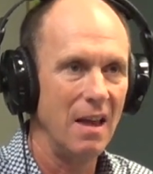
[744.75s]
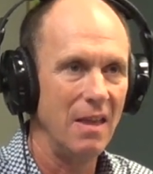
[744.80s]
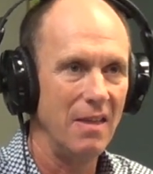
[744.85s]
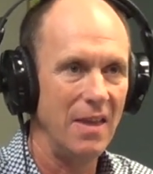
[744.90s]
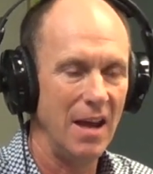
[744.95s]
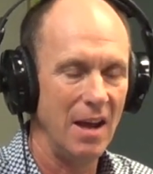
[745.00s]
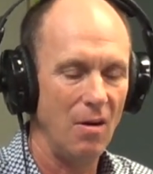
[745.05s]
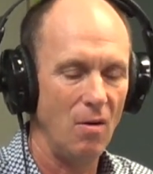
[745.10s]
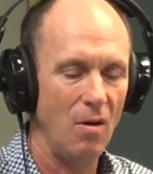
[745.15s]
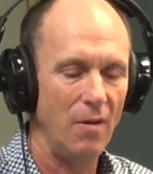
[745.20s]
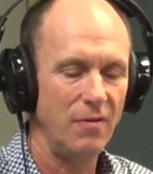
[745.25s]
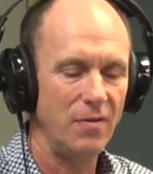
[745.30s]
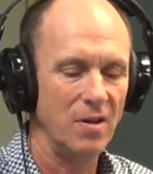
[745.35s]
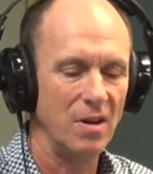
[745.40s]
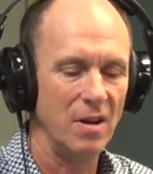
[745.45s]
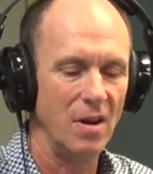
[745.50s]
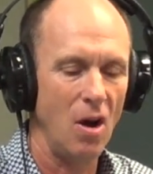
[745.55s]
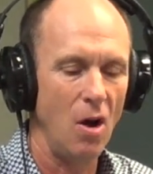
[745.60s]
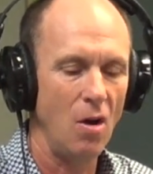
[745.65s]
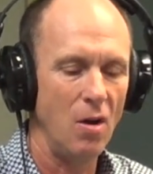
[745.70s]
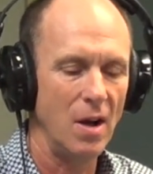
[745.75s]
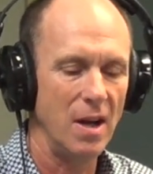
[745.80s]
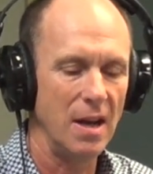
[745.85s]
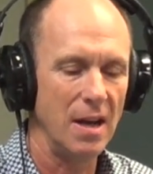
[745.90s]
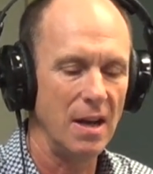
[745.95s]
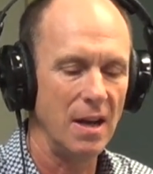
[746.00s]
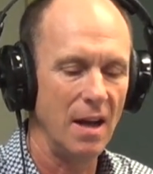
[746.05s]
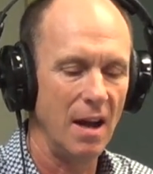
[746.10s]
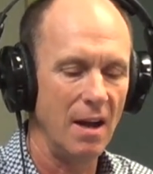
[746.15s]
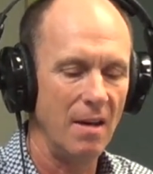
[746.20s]
they're often
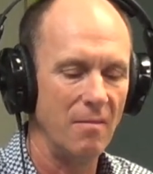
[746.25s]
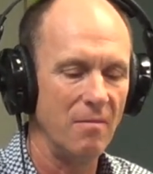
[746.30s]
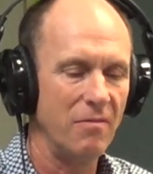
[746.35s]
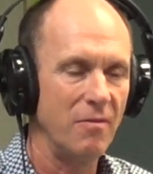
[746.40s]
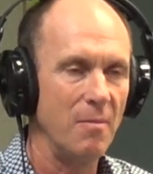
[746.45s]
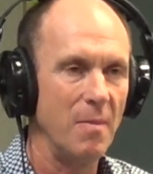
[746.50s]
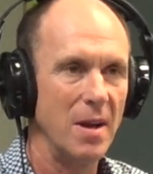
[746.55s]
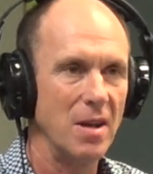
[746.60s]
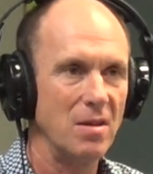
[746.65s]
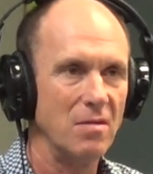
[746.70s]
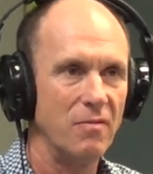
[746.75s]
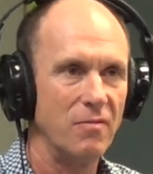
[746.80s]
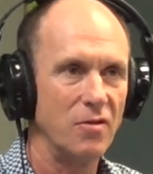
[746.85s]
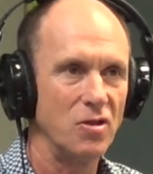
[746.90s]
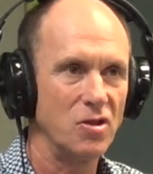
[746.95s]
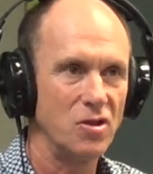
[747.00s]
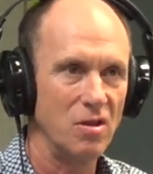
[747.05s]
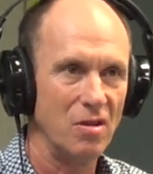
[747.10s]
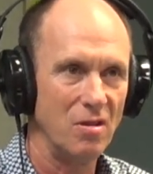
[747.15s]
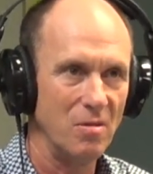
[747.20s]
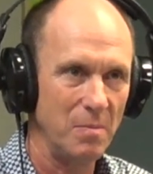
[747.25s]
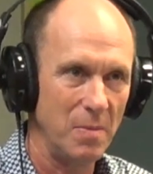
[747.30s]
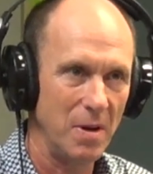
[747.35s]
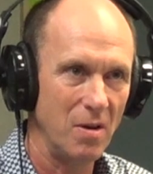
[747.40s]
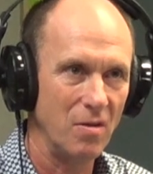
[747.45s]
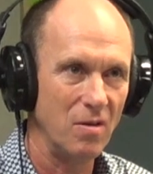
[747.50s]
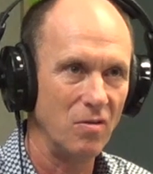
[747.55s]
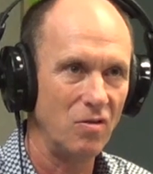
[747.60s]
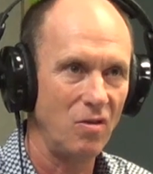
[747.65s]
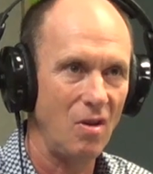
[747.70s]
only fermented for a certain
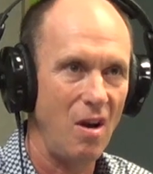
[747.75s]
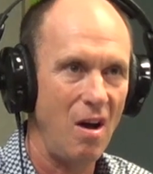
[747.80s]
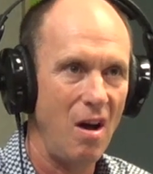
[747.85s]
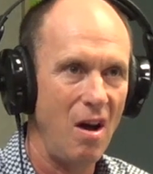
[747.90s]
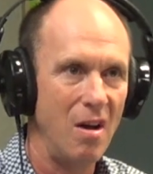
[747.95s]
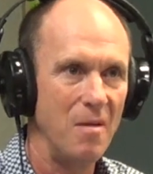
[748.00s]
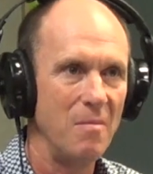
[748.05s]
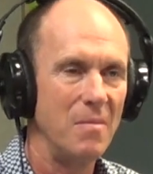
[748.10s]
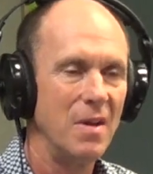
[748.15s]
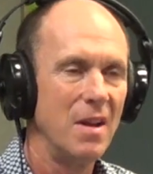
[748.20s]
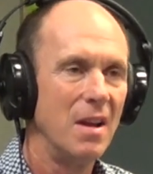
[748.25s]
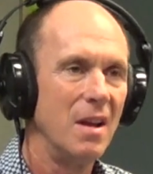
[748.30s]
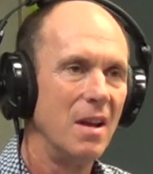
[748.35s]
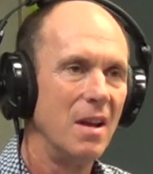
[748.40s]
period of time.